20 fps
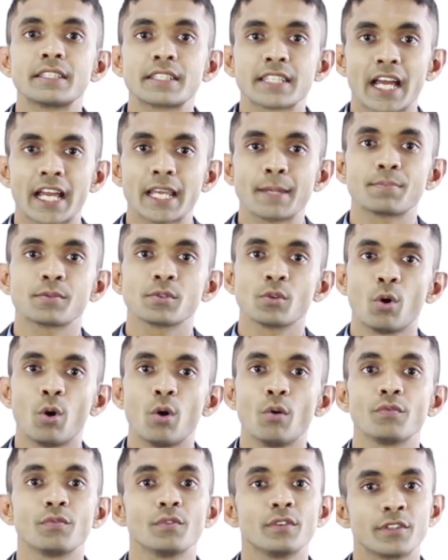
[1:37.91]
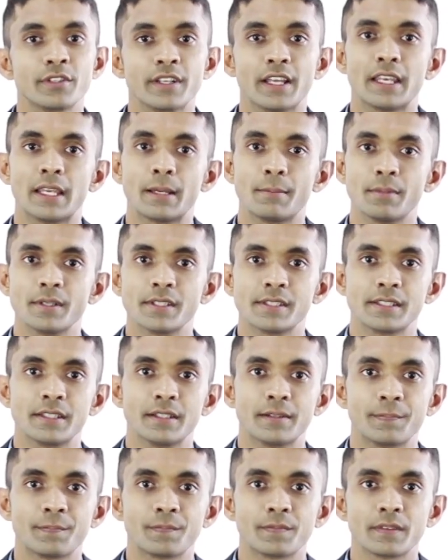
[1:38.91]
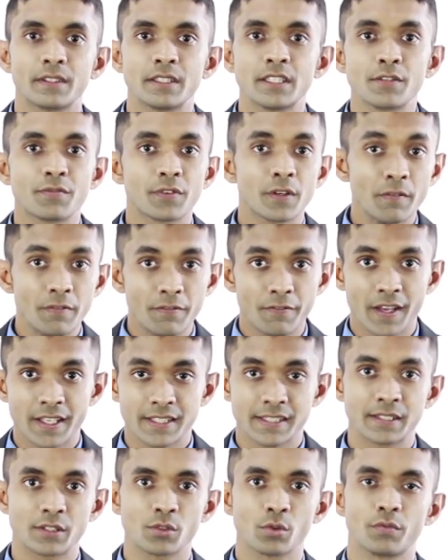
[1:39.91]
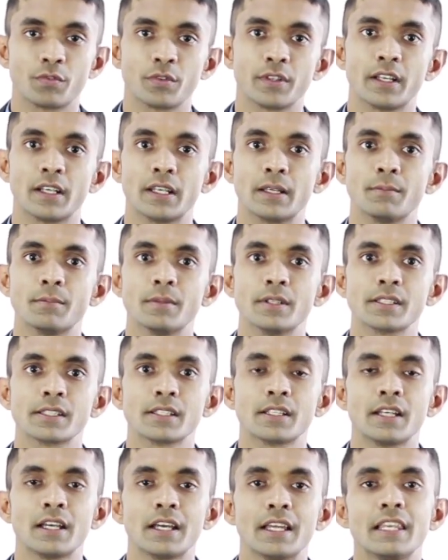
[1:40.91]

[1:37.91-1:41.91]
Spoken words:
types of real numbers here, different facets of real numbers.